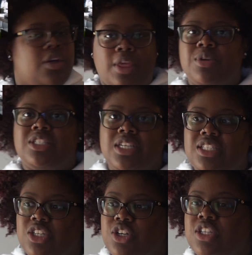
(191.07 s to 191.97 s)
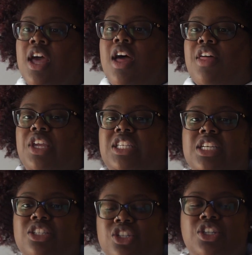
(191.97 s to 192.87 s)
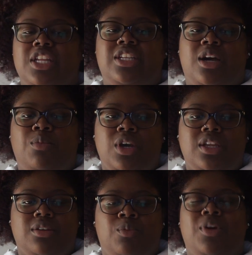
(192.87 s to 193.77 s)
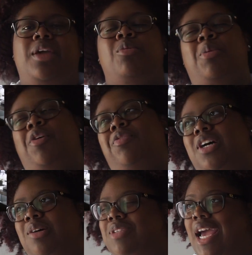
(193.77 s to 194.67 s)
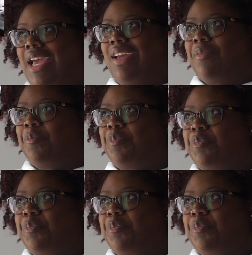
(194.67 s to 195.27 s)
No, they were sisters. The sister, the dumb one, well, they were both dumb. Dang.